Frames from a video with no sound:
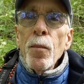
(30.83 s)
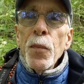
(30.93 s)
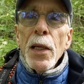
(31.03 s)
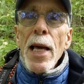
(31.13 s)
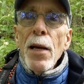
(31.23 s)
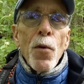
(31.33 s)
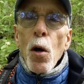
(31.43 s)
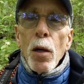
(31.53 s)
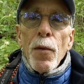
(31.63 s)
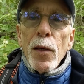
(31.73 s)
that gave
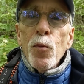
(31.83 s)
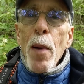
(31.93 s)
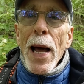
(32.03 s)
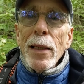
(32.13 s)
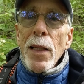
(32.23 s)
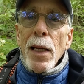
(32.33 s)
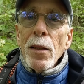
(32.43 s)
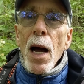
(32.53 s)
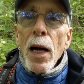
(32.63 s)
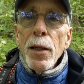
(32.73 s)
all of us back
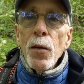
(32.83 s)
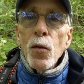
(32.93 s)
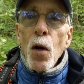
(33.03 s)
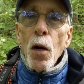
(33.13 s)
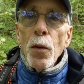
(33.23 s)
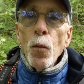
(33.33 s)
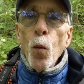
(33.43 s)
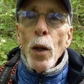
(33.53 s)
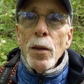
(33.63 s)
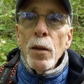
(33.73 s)
then guidance on
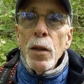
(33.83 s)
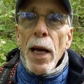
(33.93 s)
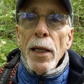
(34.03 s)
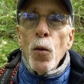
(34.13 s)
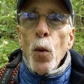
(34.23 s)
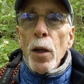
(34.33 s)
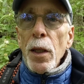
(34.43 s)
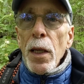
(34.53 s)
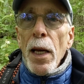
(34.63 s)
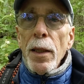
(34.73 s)
what to take, where
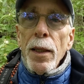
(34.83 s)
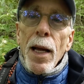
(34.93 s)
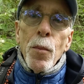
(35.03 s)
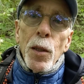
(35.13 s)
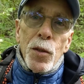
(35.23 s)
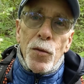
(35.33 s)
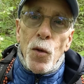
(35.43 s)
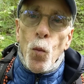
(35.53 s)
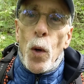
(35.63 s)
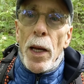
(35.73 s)
to get it, how much does
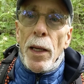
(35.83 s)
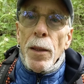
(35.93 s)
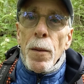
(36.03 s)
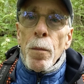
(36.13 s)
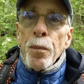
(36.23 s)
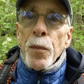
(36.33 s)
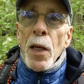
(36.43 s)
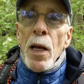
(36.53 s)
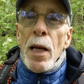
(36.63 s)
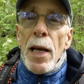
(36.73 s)
it weigh.
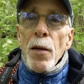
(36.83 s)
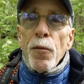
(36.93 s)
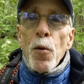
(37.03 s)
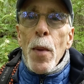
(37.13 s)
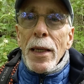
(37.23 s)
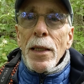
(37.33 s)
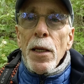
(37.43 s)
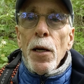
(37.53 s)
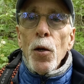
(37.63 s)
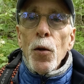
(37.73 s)
And for many
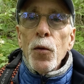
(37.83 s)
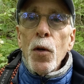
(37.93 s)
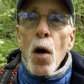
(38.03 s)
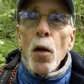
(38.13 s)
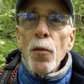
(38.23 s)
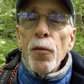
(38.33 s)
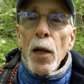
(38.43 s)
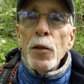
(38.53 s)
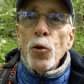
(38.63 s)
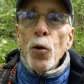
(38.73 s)
years, Cullen
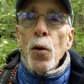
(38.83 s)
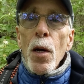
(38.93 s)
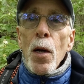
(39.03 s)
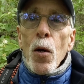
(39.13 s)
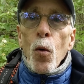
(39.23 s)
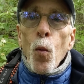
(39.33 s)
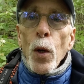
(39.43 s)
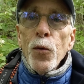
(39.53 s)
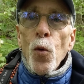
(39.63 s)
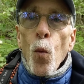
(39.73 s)
Fletcher
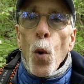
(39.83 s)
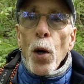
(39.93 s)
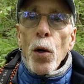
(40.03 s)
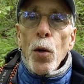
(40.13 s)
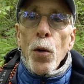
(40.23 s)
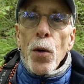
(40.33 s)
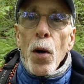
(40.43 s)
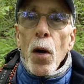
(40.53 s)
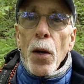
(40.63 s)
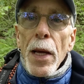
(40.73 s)
was the word
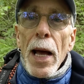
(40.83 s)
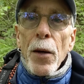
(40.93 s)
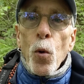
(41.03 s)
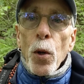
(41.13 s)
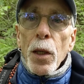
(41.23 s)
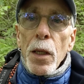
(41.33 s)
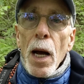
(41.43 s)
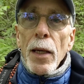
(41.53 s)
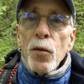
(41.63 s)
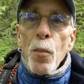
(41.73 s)
on how to
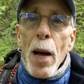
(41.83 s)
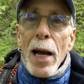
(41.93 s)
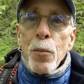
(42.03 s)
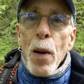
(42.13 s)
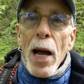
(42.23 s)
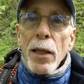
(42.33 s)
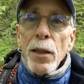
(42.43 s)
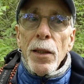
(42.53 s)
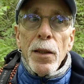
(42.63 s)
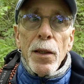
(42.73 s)
organize a
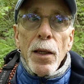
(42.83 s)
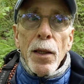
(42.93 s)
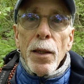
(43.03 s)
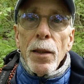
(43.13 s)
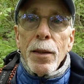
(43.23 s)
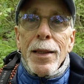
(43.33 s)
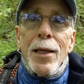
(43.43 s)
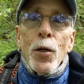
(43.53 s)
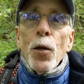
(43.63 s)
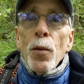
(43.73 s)
backpacking
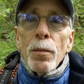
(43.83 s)
gear,